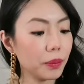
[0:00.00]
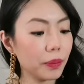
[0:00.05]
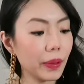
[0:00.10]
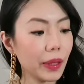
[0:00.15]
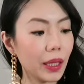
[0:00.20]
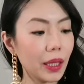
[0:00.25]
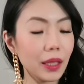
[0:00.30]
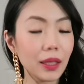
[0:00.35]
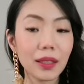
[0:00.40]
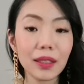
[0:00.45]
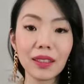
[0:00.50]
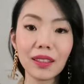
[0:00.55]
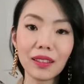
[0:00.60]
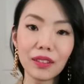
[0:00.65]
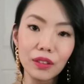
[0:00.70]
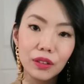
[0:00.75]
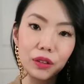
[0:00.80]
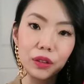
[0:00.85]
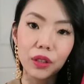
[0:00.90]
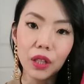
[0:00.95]
But
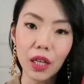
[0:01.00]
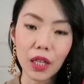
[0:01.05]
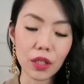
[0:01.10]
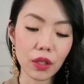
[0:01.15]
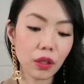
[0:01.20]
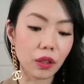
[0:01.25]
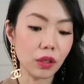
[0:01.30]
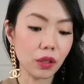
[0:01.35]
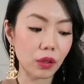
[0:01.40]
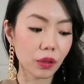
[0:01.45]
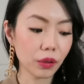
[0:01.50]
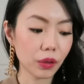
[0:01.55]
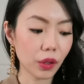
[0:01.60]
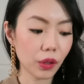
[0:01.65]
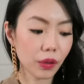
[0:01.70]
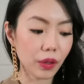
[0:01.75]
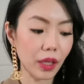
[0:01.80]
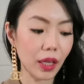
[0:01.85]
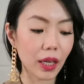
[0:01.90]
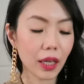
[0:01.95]
you guys also
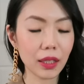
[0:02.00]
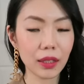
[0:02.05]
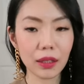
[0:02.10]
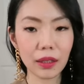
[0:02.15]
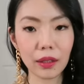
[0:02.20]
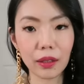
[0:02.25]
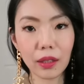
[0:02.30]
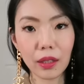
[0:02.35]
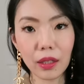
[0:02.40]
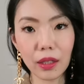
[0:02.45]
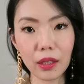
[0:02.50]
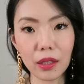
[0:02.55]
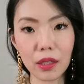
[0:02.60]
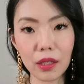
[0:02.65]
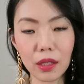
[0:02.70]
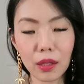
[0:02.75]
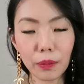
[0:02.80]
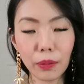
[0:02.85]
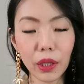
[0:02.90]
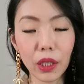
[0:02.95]
know that
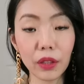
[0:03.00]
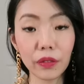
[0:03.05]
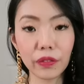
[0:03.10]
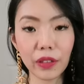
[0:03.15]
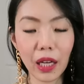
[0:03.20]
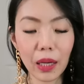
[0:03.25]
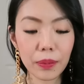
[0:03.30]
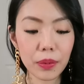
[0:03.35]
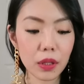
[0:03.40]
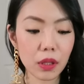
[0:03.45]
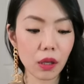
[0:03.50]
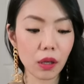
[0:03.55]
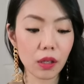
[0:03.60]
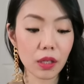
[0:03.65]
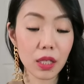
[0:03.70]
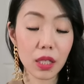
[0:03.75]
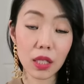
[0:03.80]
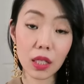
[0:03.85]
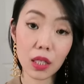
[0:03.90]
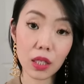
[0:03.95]
these mini flaps
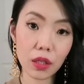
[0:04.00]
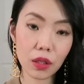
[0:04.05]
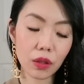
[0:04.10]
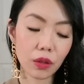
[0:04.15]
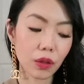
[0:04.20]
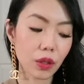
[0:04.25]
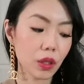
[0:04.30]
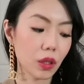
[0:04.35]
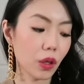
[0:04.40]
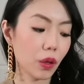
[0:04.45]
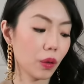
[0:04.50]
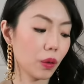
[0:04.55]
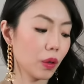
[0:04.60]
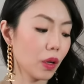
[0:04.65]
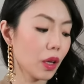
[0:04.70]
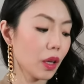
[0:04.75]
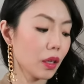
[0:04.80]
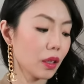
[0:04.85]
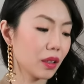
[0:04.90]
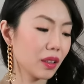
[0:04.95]
are seasonal, so
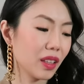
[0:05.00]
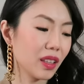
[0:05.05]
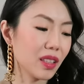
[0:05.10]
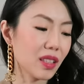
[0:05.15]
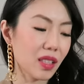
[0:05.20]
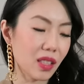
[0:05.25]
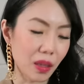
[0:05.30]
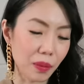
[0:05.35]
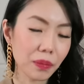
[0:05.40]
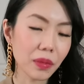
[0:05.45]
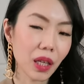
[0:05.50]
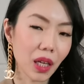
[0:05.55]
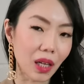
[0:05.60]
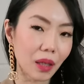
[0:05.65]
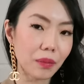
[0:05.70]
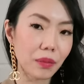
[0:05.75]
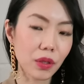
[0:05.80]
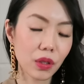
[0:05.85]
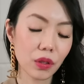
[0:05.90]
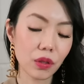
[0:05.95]
they
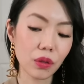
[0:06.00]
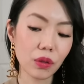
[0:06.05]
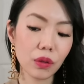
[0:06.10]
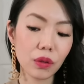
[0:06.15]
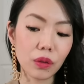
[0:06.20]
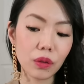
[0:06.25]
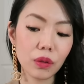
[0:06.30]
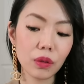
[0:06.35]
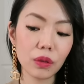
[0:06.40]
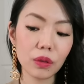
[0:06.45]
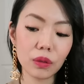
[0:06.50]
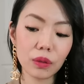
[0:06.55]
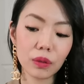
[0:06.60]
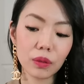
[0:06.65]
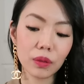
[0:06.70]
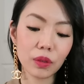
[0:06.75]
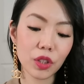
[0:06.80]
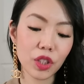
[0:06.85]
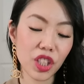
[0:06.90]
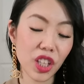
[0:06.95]
sometimes do
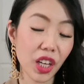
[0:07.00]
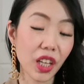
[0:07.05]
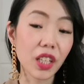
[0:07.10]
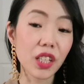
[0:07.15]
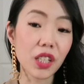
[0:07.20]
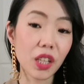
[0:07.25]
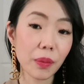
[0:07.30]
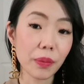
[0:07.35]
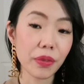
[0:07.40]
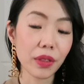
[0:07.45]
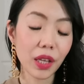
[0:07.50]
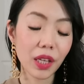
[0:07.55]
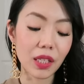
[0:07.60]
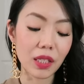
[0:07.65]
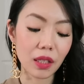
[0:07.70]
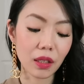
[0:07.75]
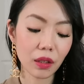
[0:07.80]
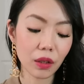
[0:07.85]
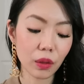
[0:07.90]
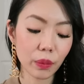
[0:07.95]
change up
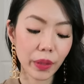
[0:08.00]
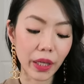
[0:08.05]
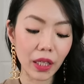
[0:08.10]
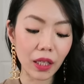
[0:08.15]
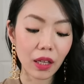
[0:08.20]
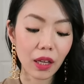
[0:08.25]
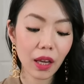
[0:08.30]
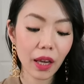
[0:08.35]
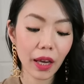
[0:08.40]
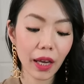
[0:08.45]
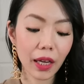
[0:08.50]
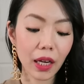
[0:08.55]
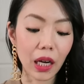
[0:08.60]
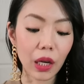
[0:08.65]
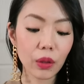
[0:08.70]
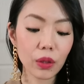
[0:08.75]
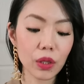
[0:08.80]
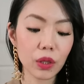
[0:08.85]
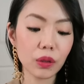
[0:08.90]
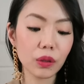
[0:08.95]
things a little bit. And
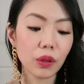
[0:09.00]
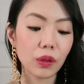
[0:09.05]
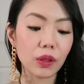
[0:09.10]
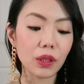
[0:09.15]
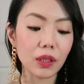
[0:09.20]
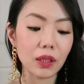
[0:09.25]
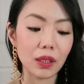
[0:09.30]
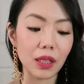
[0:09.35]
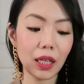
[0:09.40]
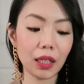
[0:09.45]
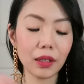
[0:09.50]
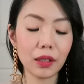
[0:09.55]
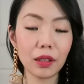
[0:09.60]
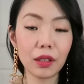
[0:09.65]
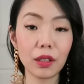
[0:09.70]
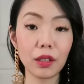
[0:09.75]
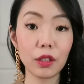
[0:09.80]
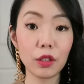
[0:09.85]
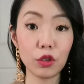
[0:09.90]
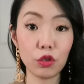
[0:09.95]
I also noticed that
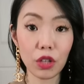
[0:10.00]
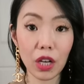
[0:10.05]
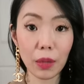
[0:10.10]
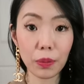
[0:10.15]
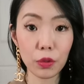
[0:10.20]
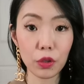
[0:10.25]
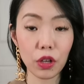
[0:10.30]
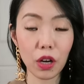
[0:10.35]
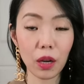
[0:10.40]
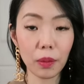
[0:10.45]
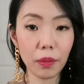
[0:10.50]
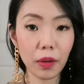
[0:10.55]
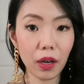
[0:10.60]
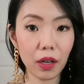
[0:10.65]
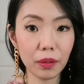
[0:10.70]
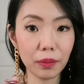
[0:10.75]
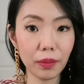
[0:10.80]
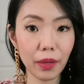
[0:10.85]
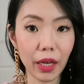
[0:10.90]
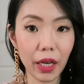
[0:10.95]
the strap drop
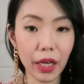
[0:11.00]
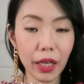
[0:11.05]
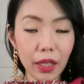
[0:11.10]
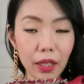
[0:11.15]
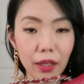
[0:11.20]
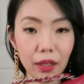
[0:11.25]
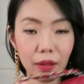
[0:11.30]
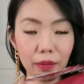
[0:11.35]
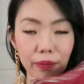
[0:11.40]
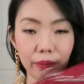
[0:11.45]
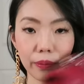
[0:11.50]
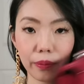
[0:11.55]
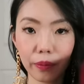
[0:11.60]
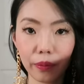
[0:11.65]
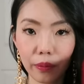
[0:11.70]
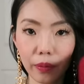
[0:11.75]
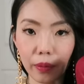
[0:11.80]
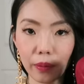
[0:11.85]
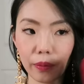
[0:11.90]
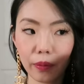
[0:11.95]
on my
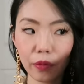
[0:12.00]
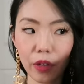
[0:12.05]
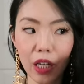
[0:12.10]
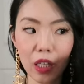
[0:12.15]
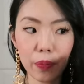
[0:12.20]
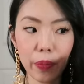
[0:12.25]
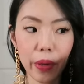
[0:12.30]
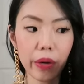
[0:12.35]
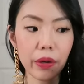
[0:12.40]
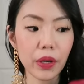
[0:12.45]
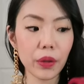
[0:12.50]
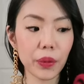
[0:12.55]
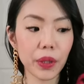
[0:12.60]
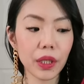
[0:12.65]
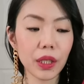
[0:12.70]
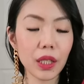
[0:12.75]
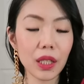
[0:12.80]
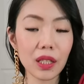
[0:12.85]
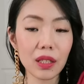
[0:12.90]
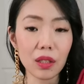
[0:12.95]
raspberry
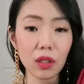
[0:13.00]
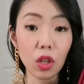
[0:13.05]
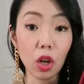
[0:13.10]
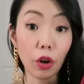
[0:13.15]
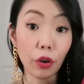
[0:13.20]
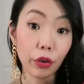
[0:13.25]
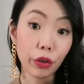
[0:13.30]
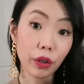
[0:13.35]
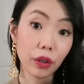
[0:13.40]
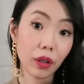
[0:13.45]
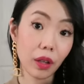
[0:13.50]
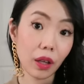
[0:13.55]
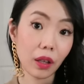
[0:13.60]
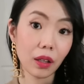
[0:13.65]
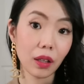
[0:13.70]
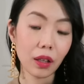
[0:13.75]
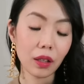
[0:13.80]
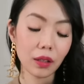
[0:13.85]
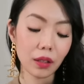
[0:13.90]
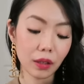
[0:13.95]
one is longer
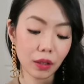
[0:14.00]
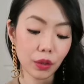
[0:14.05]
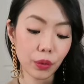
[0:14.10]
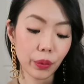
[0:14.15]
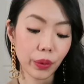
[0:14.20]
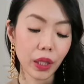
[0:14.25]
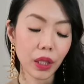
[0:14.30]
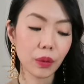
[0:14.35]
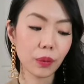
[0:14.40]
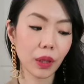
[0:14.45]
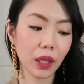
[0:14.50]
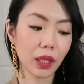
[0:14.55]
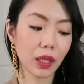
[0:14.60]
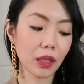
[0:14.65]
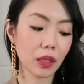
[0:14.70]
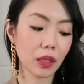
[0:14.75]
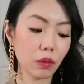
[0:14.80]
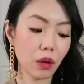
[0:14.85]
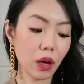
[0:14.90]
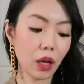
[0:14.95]
than the tweed one
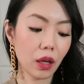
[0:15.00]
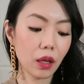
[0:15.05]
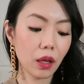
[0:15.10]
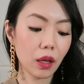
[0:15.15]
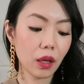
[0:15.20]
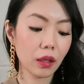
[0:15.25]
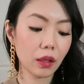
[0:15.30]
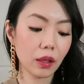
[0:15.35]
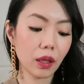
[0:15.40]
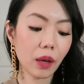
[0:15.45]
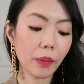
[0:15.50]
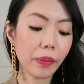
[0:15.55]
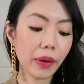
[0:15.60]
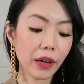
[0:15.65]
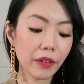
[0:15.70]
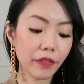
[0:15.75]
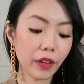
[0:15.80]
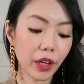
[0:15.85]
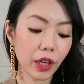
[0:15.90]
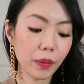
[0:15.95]
well. Not
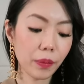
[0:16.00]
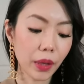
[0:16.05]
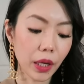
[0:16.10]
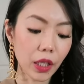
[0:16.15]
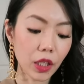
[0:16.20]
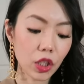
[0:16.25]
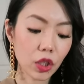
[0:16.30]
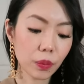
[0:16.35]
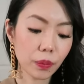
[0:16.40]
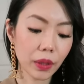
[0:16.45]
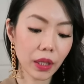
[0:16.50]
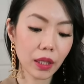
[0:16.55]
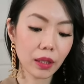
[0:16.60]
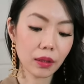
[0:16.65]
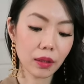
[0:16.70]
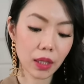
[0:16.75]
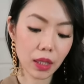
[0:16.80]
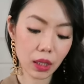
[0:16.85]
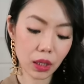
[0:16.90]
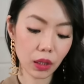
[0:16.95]
by very much,
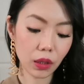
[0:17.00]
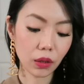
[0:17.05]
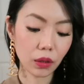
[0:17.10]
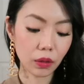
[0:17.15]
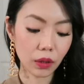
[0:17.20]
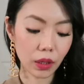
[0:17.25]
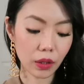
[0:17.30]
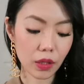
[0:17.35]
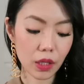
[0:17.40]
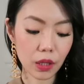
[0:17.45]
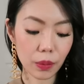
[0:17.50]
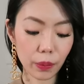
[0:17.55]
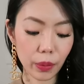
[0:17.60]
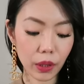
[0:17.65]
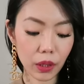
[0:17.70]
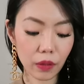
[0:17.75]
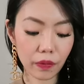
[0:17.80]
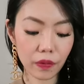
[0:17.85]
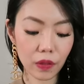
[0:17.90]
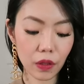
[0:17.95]
but still there's a
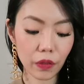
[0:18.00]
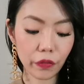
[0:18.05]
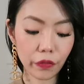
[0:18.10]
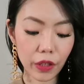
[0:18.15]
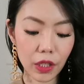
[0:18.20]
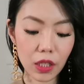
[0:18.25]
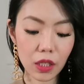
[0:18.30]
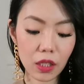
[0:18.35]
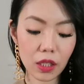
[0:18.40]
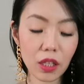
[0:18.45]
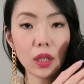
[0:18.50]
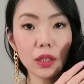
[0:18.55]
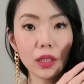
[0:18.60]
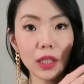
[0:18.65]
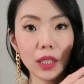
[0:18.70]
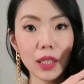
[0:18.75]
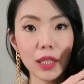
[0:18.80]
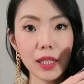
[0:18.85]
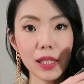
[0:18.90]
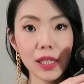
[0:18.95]
bit of difference. On
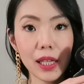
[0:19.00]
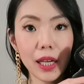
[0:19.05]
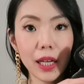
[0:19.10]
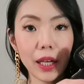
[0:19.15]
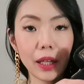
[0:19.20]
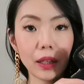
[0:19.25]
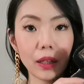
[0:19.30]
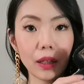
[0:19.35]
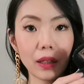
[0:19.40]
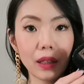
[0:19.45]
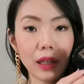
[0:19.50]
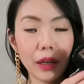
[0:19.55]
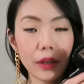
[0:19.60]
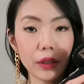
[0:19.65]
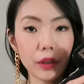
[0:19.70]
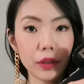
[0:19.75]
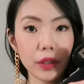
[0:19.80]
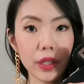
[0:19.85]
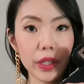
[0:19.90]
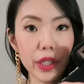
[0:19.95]
the inside, the
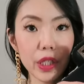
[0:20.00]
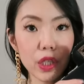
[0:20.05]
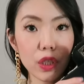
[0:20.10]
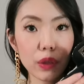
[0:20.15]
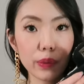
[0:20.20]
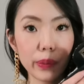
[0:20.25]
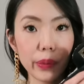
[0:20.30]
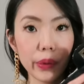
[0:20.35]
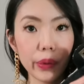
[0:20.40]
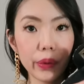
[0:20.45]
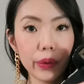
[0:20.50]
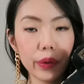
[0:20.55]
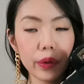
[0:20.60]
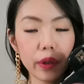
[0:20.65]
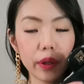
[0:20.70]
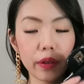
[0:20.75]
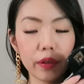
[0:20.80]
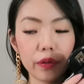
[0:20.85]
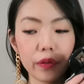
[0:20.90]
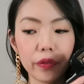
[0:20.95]
leather is
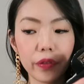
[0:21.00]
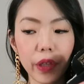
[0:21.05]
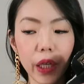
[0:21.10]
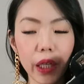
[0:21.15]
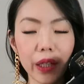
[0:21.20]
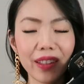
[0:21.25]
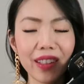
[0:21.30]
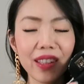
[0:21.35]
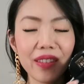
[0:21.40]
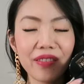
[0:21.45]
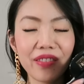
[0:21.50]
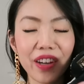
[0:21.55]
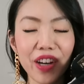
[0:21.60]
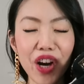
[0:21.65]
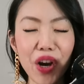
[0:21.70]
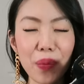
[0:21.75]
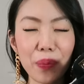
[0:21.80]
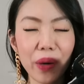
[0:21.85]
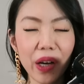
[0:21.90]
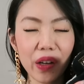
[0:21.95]
smooth and very,
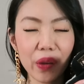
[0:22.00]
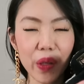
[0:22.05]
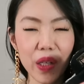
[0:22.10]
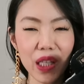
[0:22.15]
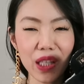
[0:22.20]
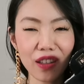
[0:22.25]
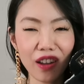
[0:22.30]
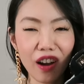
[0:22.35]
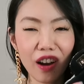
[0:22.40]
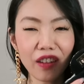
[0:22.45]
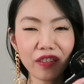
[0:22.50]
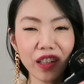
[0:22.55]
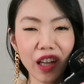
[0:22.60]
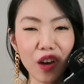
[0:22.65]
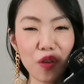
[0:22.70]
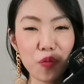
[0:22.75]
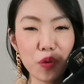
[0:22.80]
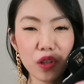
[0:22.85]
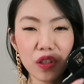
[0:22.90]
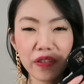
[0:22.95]
very buttery soft.
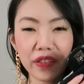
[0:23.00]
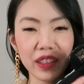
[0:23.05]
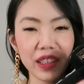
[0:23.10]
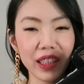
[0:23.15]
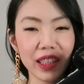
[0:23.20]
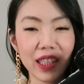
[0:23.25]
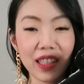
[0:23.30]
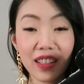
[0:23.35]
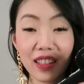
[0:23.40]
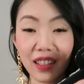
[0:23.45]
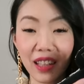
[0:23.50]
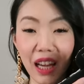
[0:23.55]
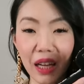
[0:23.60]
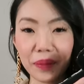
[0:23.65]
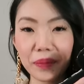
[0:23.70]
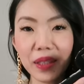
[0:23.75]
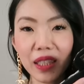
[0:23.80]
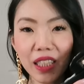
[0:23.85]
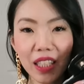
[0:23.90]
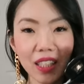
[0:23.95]
I almost feel like it's
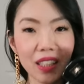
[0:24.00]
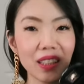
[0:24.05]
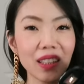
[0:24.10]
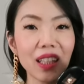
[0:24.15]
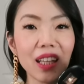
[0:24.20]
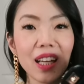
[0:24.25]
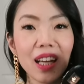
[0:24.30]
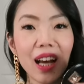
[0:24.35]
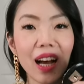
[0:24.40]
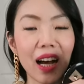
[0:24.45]
lambskin.